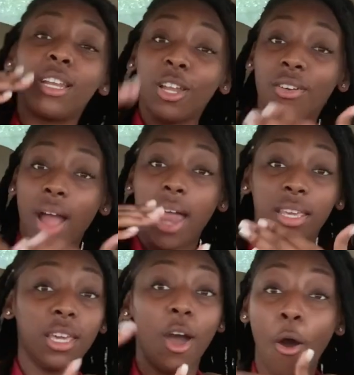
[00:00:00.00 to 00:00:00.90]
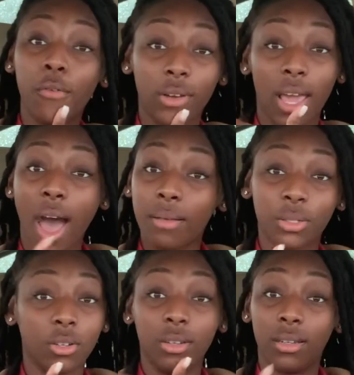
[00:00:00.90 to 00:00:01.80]
learn how to get over the
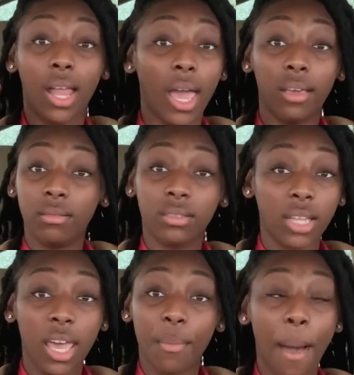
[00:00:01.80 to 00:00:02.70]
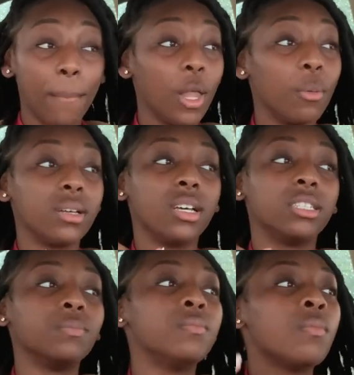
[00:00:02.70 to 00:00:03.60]
obstacle to, like, stay in my blow,
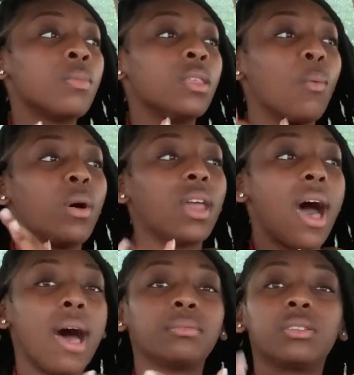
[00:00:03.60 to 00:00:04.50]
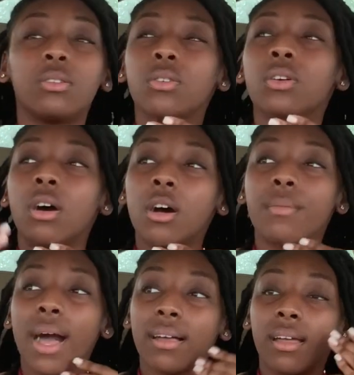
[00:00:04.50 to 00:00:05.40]
because when an obstacle
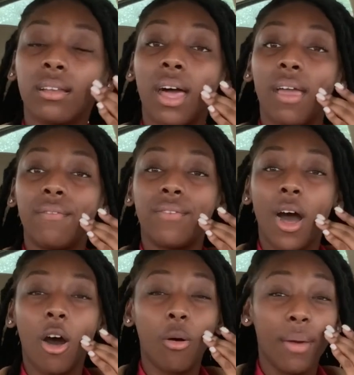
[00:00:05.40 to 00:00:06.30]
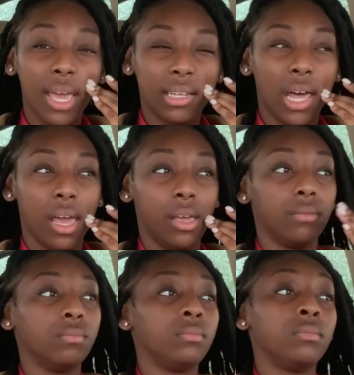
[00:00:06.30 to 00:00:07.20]
come, I kind of, like, fall back, like,
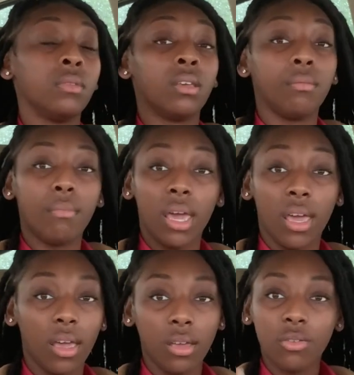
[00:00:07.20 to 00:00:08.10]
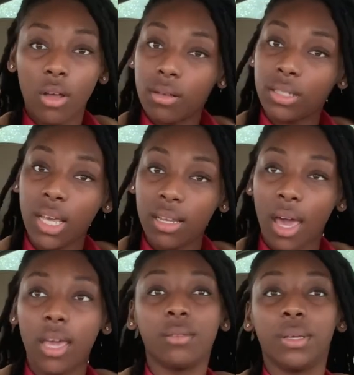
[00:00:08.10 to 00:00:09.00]
man, you know what I'm saying?
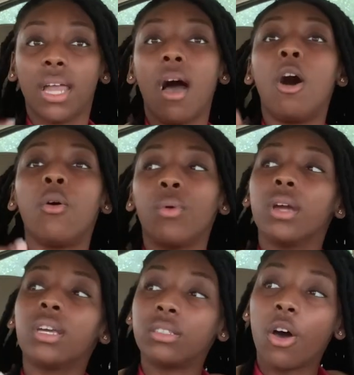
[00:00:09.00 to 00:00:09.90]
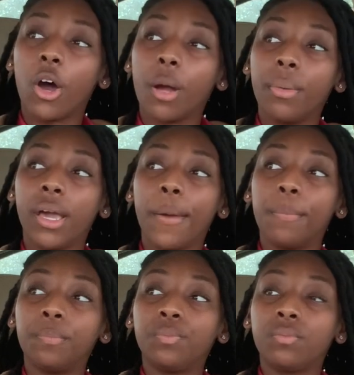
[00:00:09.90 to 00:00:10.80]
Like, it'd be like, I don't work as hard, but
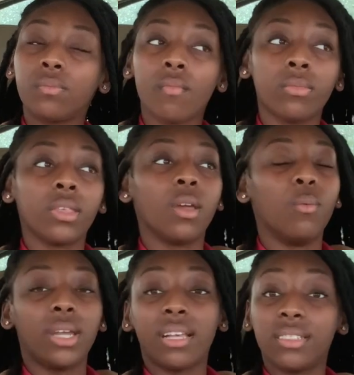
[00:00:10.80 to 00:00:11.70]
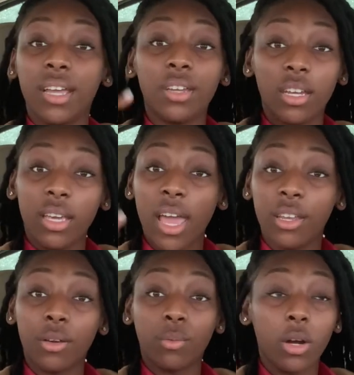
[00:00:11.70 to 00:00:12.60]
when I stay
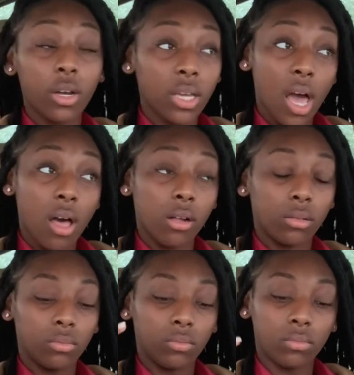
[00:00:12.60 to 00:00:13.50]
dedicated and work, y'all,